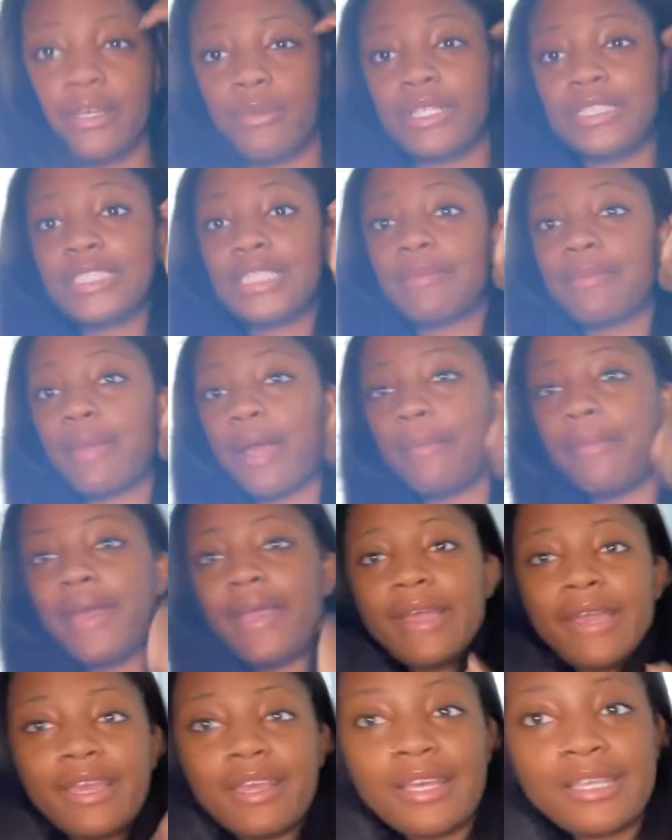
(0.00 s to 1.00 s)
what's in my
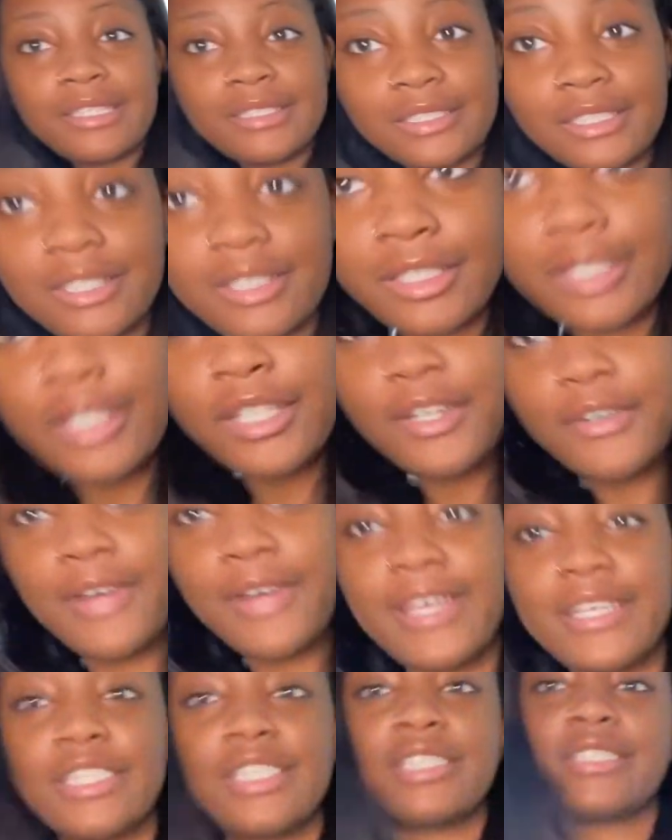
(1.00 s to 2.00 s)
bag as a
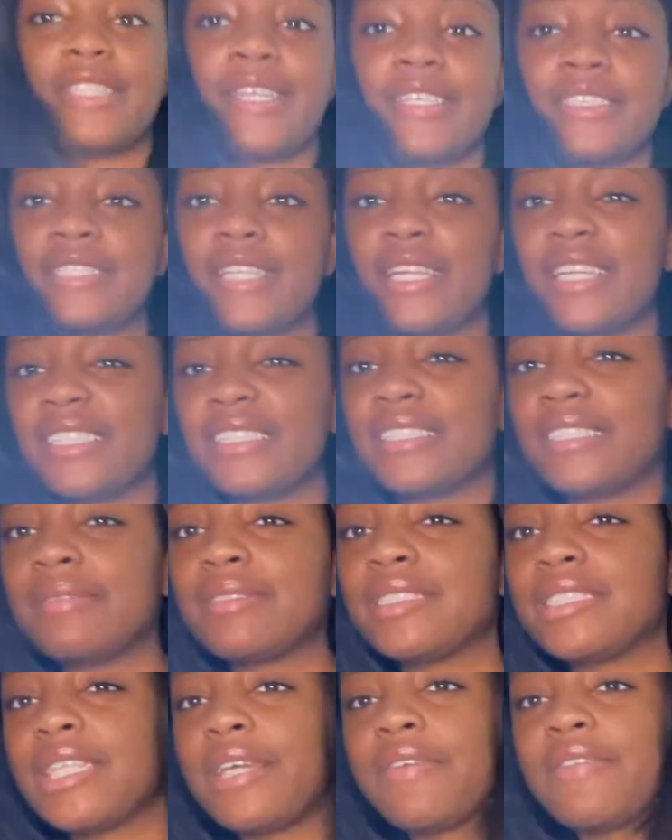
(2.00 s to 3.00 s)
corrections nurse. Now there's some
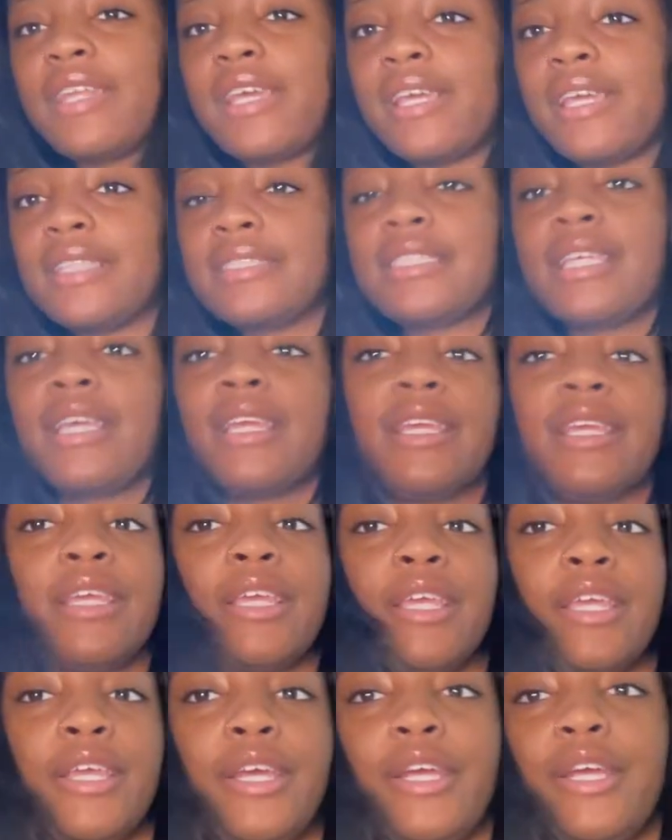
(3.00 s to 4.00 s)
stuff that isn't in
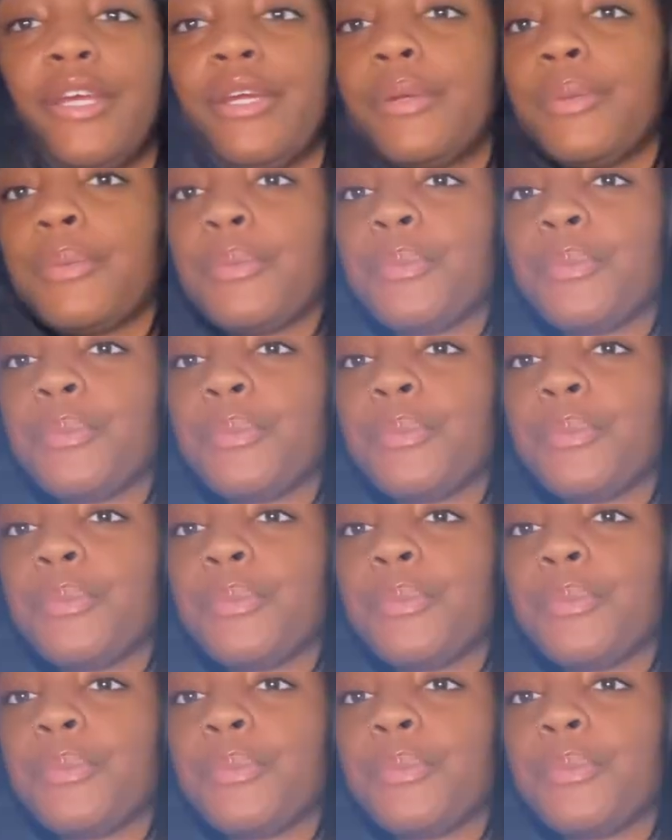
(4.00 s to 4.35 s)
here.